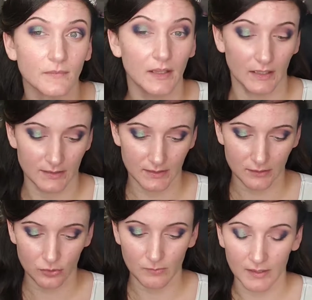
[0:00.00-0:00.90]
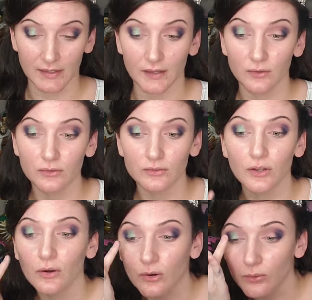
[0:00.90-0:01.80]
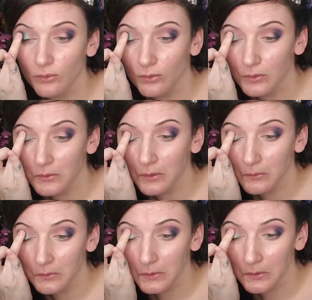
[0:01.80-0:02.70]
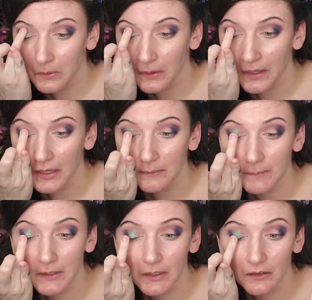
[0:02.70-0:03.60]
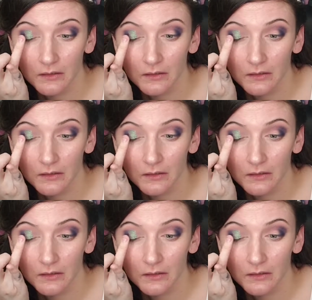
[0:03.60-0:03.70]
And I didn't do my nails, so don't hate me.